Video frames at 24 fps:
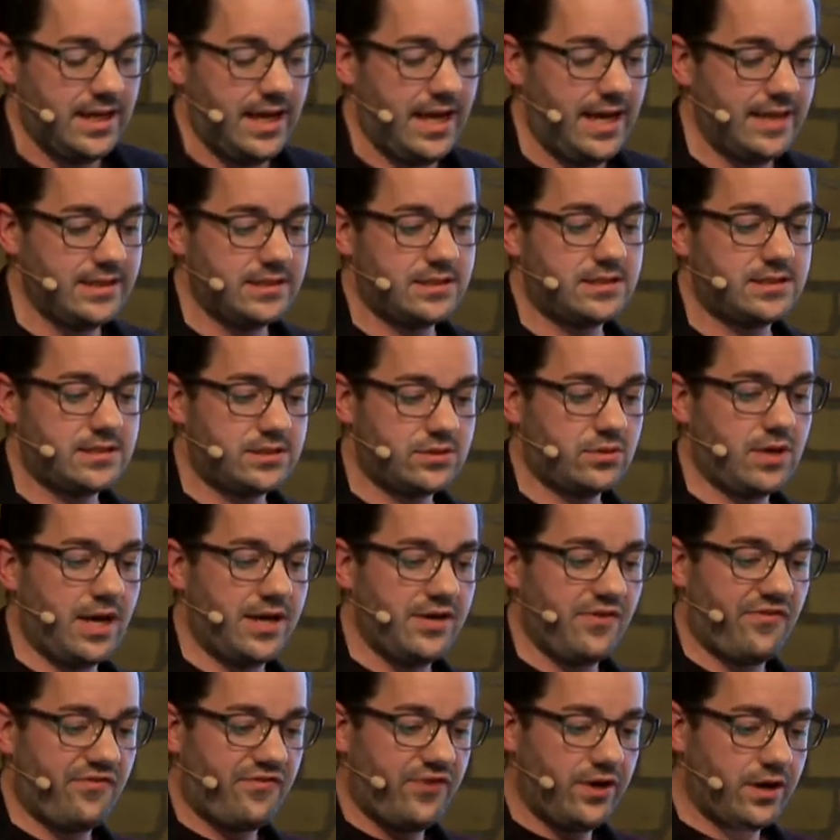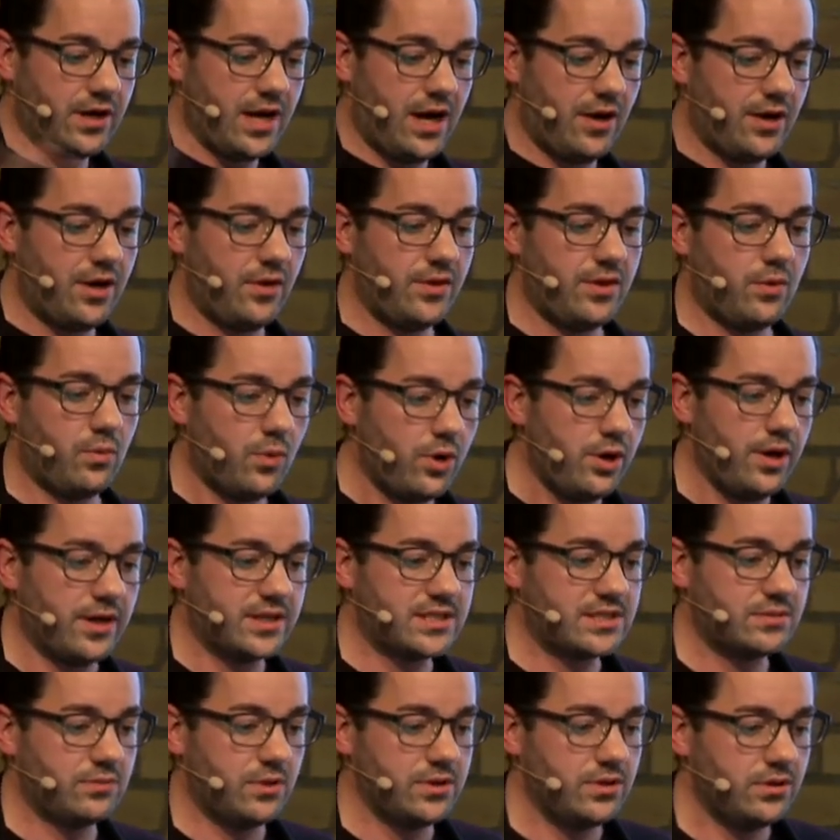And to kind of figure out how that
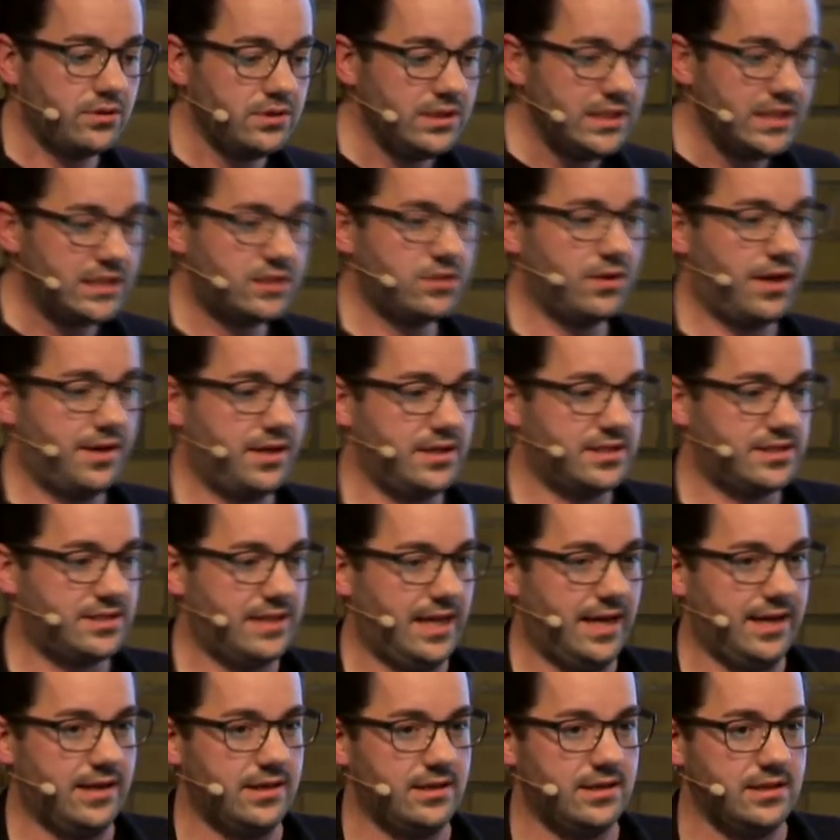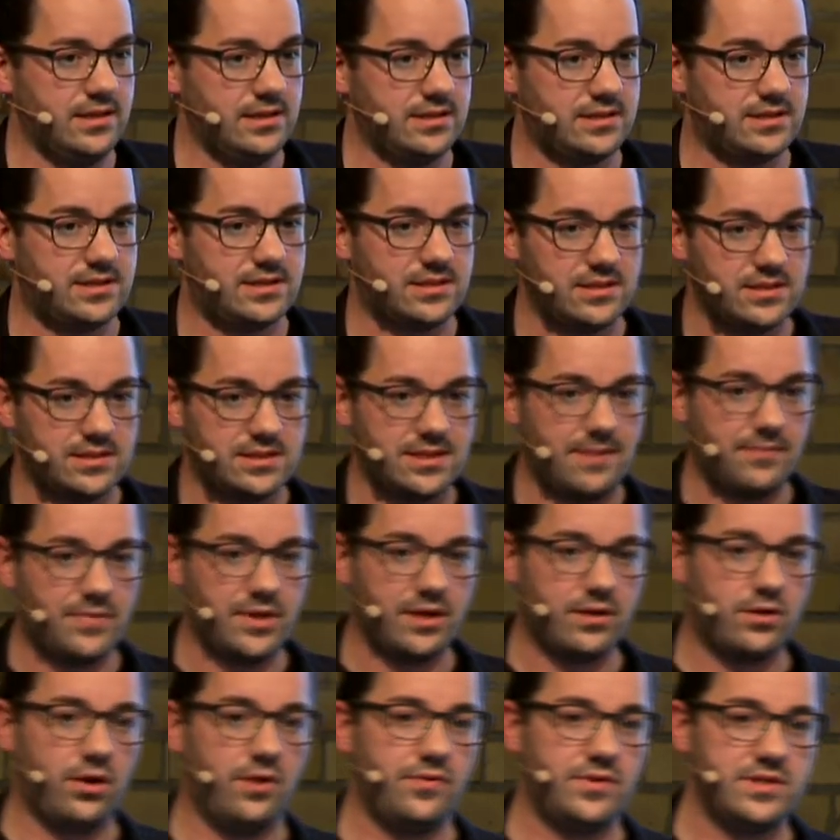works, what you need to understand is
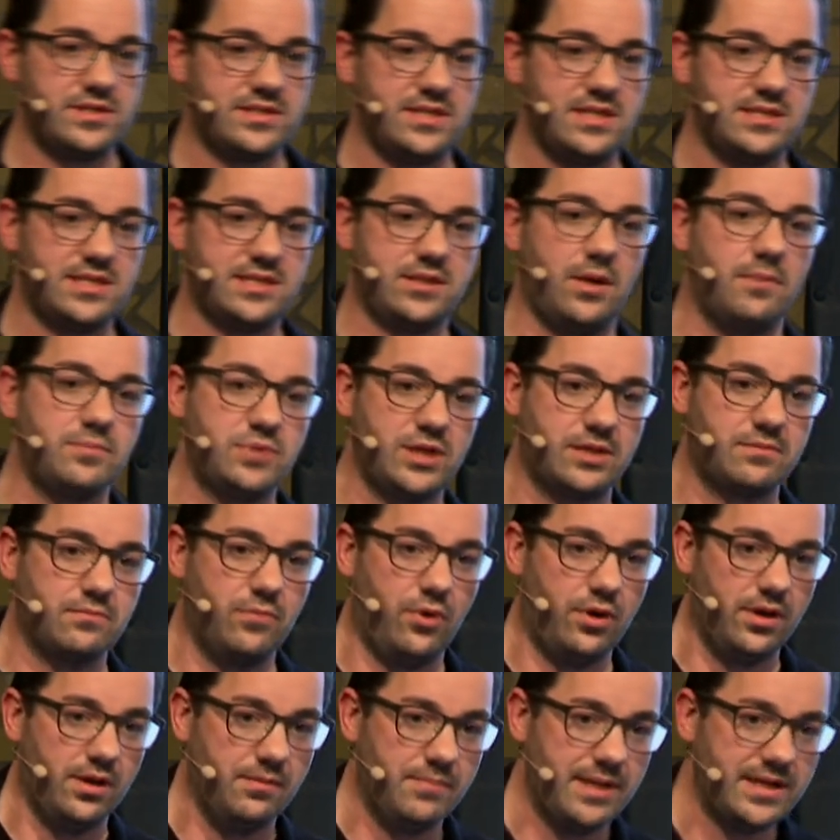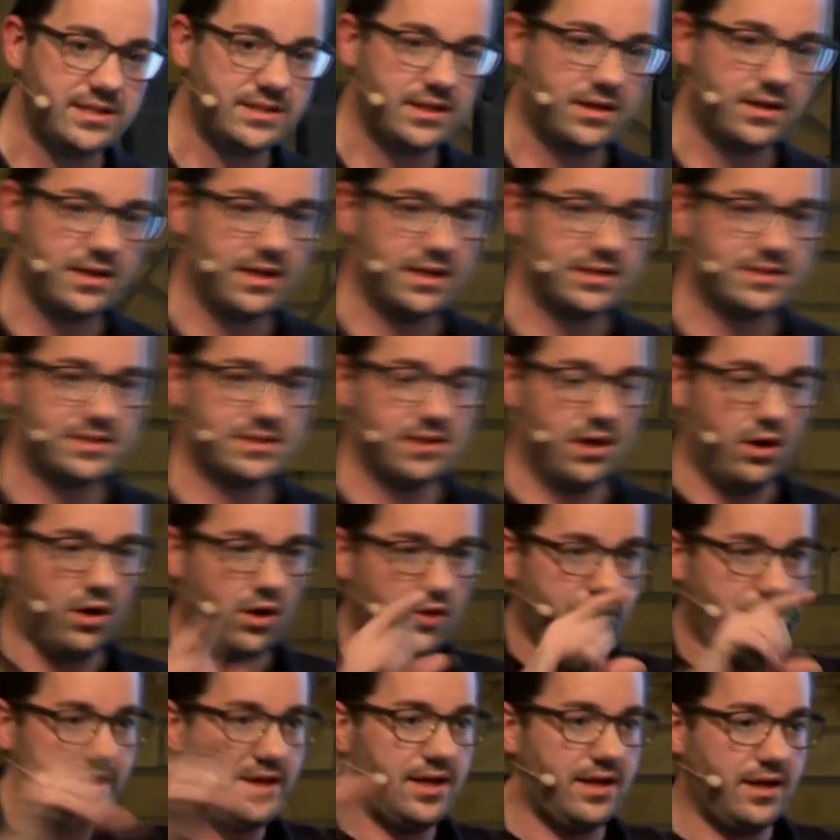something called the CSS object model. Basically, it's
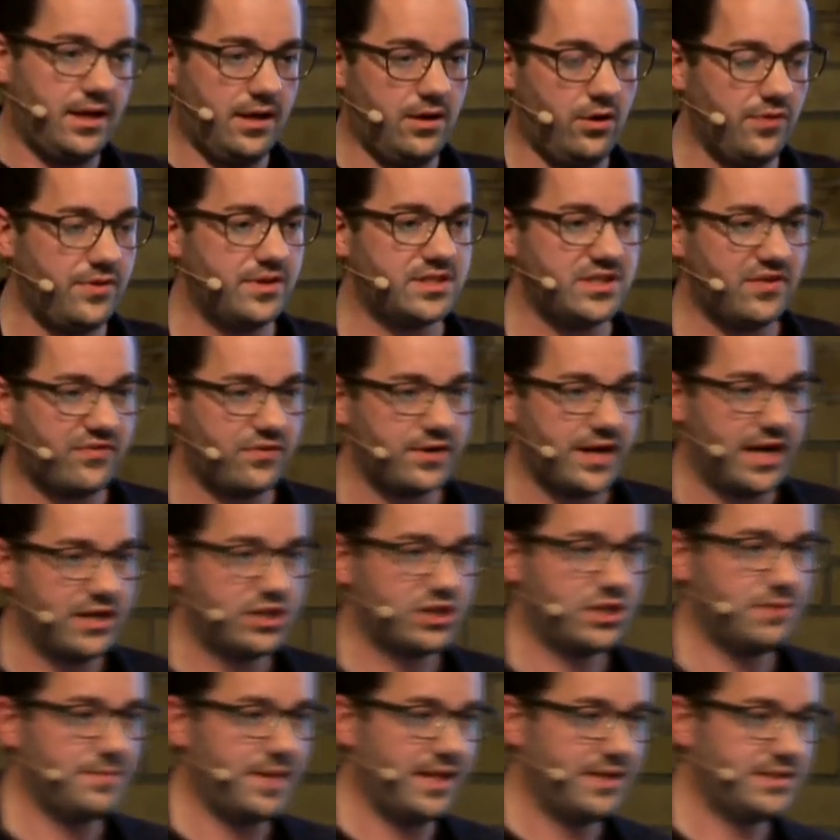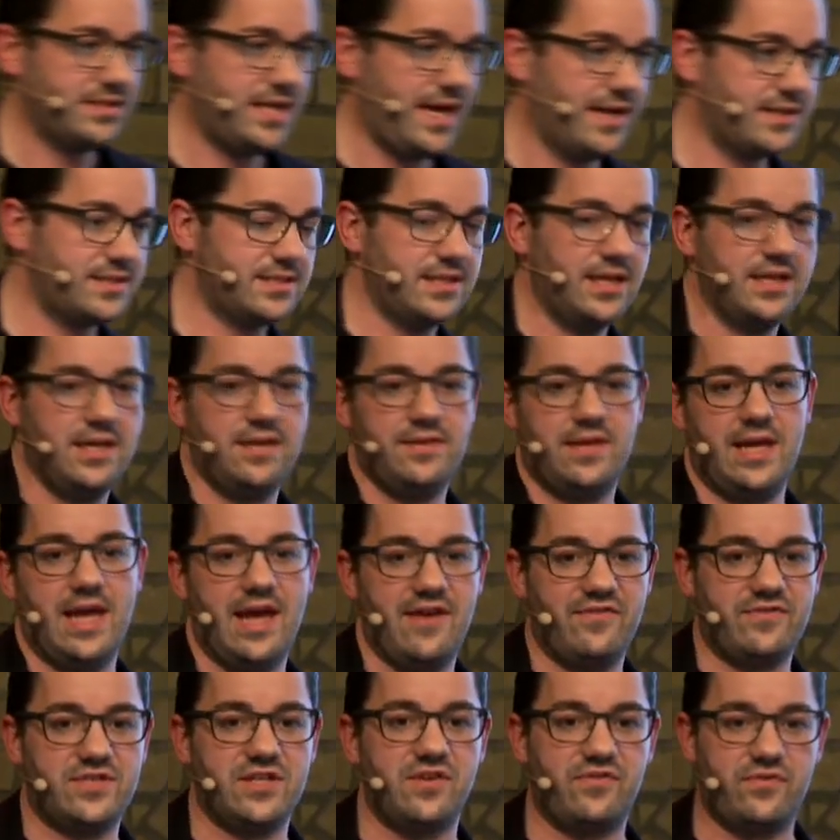all the different HTML tags. They
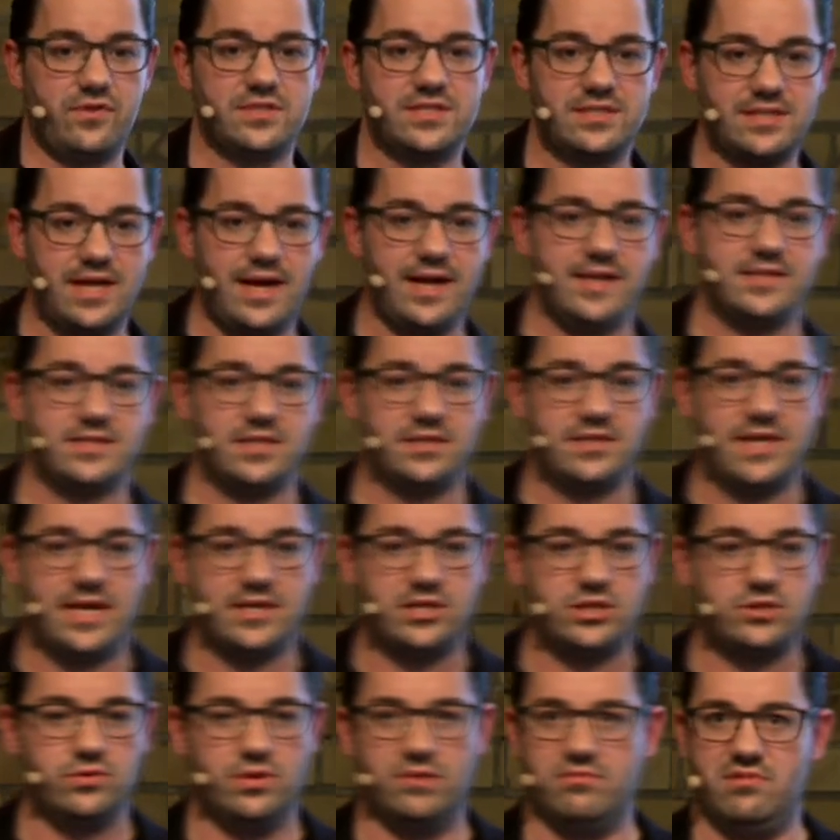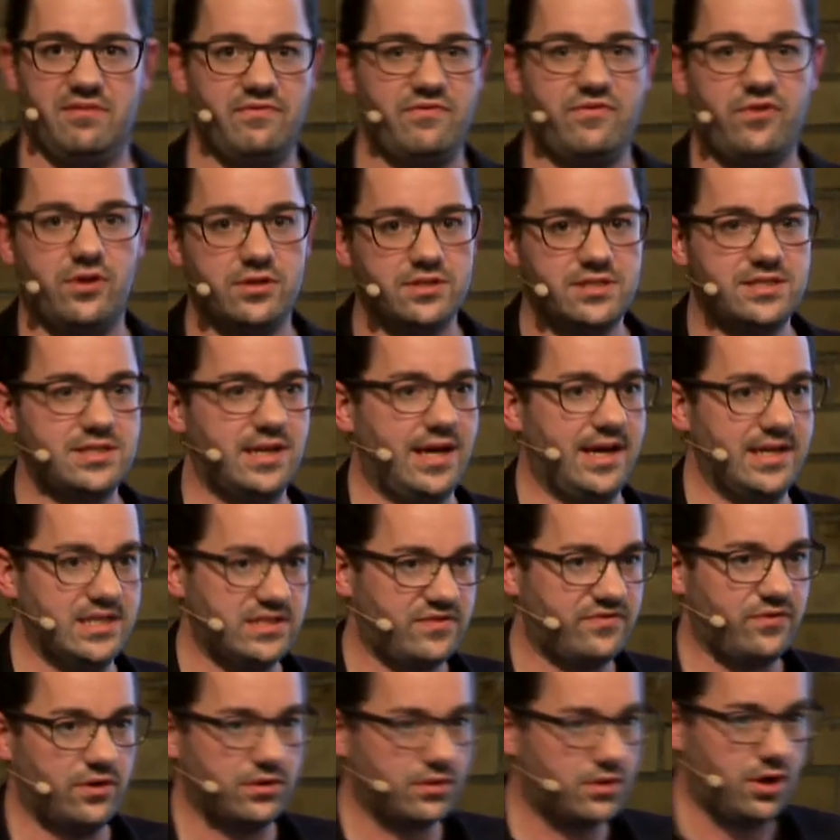have different styles attached to it, right? Font size,
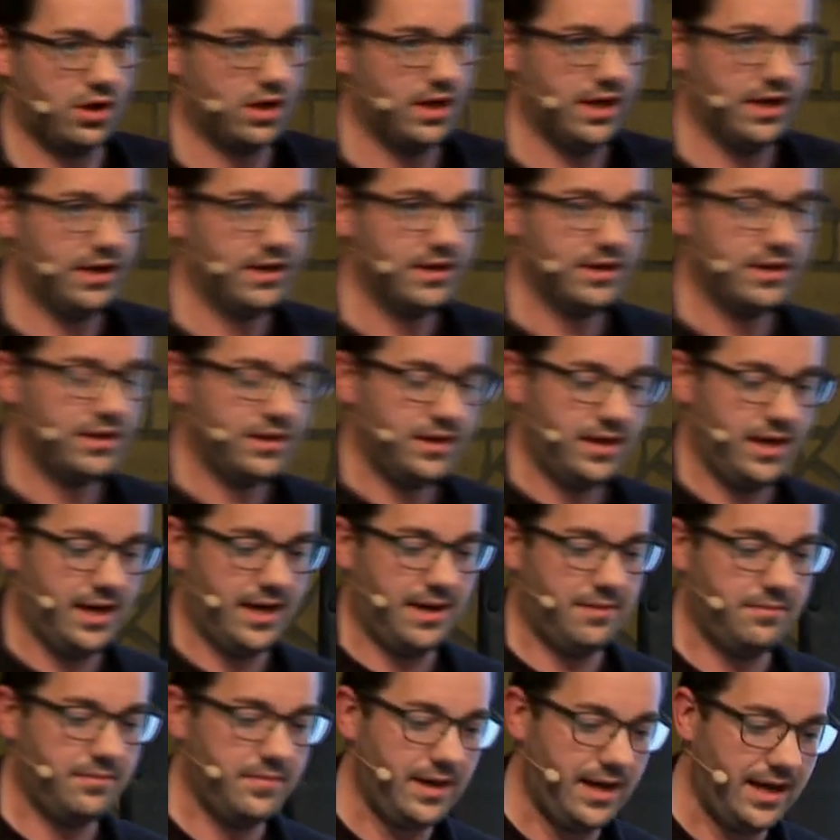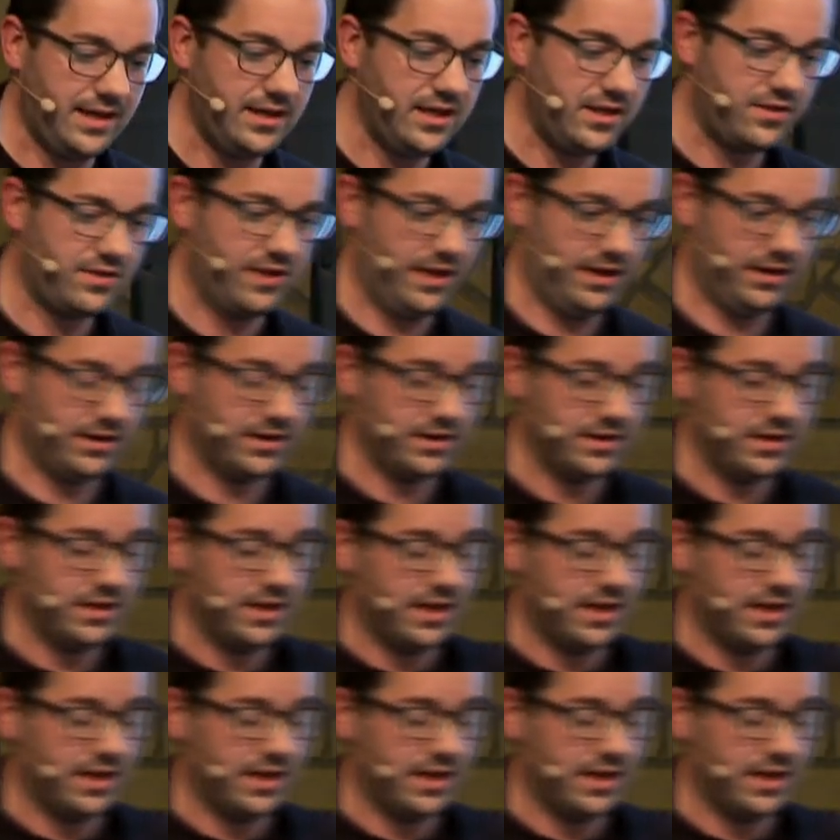font color, anything.